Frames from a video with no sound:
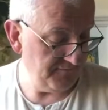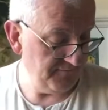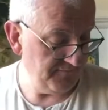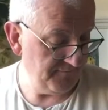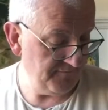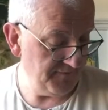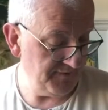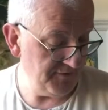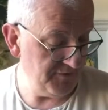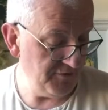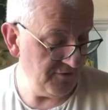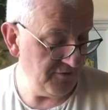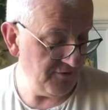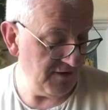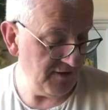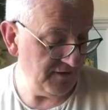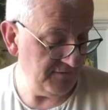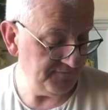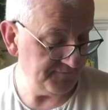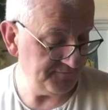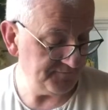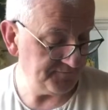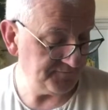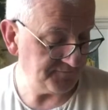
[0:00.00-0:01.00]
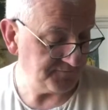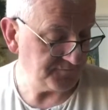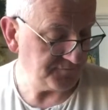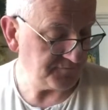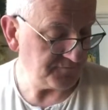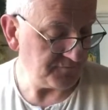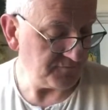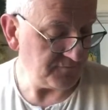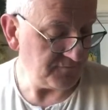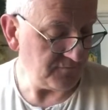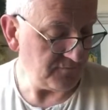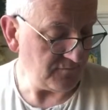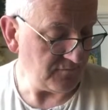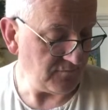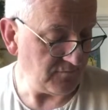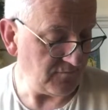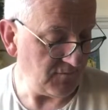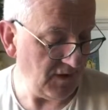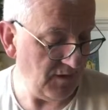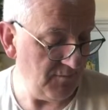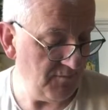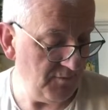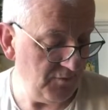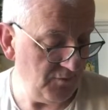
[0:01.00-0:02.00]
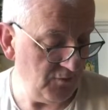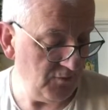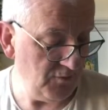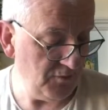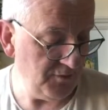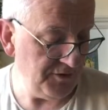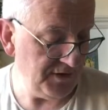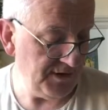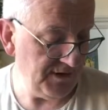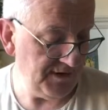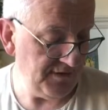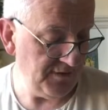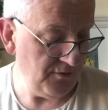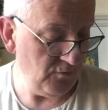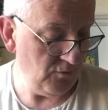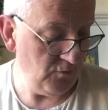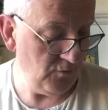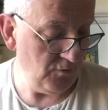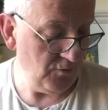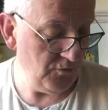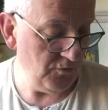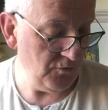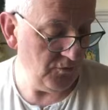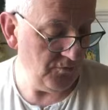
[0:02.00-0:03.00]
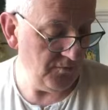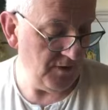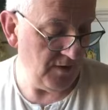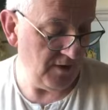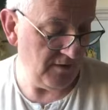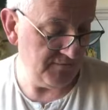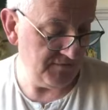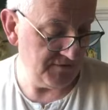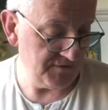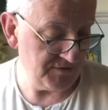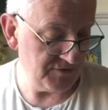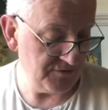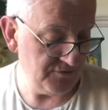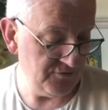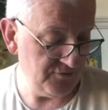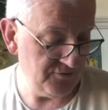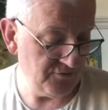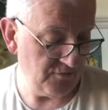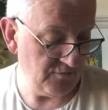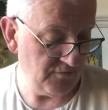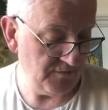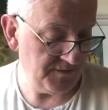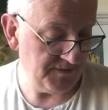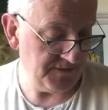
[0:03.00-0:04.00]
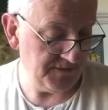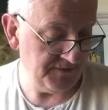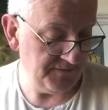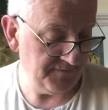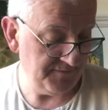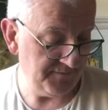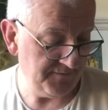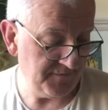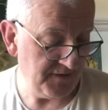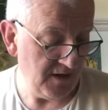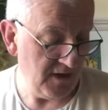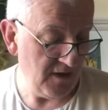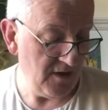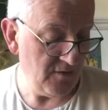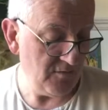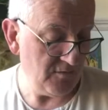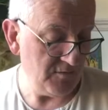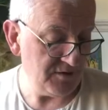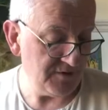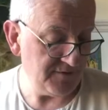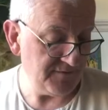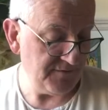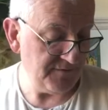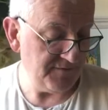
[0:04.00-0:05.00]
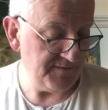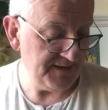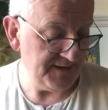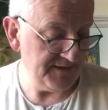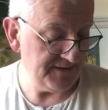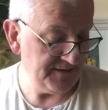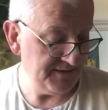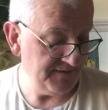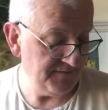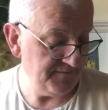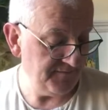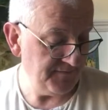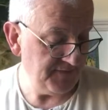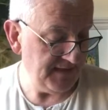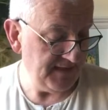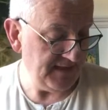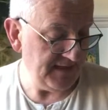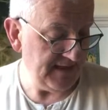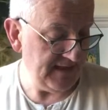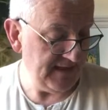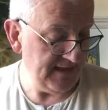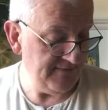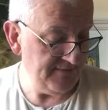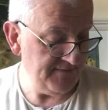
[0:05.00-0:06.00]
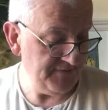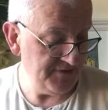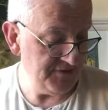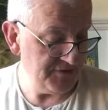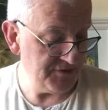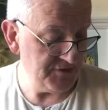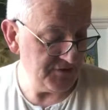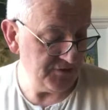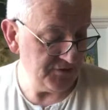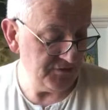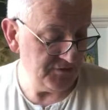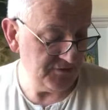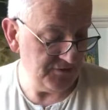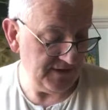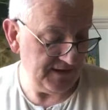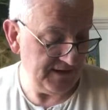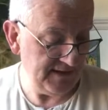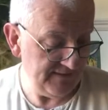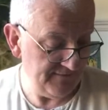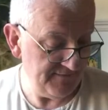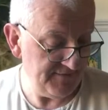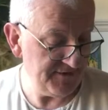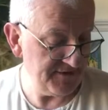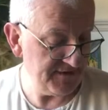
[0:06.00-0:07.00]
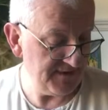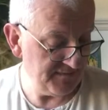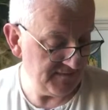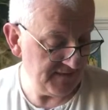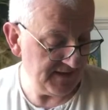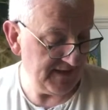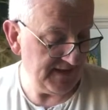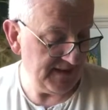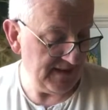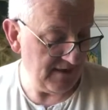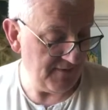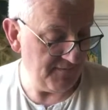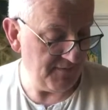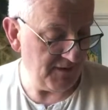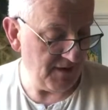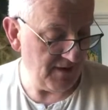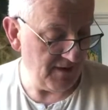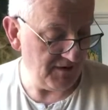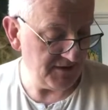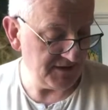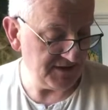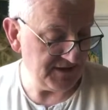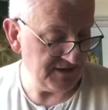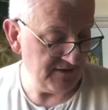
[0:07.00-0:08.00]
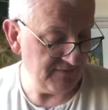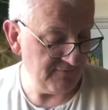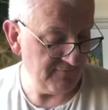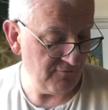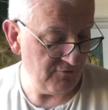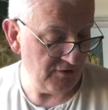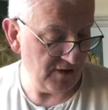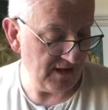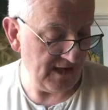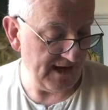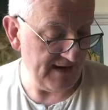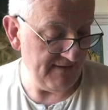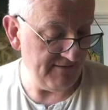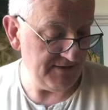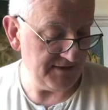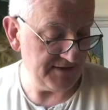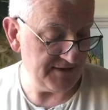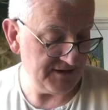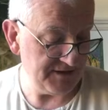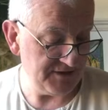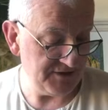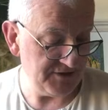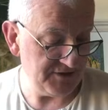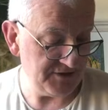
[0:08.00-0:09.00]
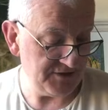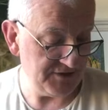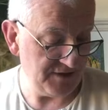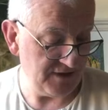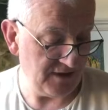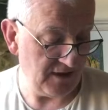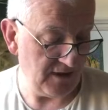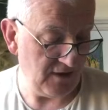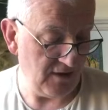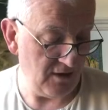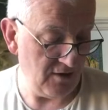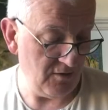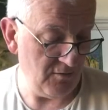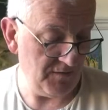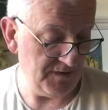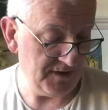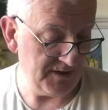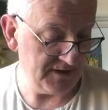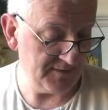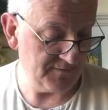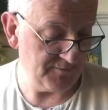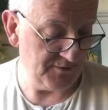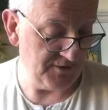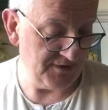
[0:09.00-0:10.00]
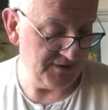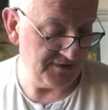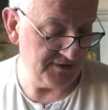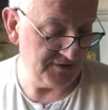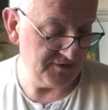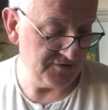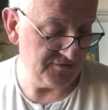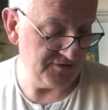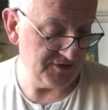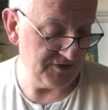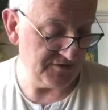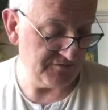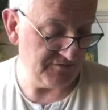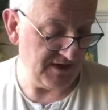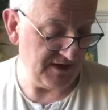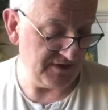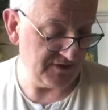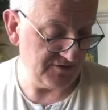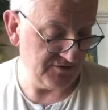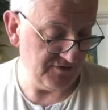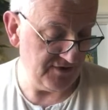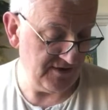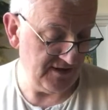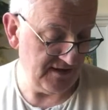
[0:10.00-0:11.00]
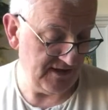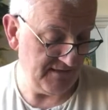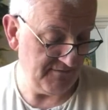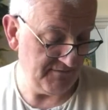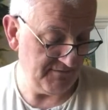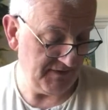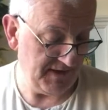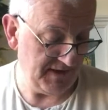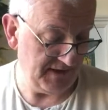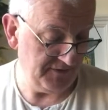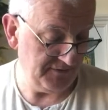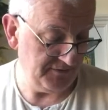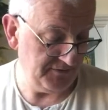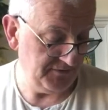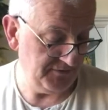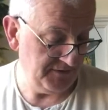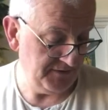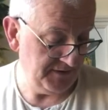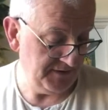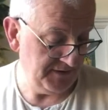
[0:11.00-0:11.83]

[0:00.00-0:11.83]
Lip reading: Vidura, born in the womb of a Sudra woman, was forbidden even to be a party of royal heritage, along with his brothers Dhritarashtra and Pandu.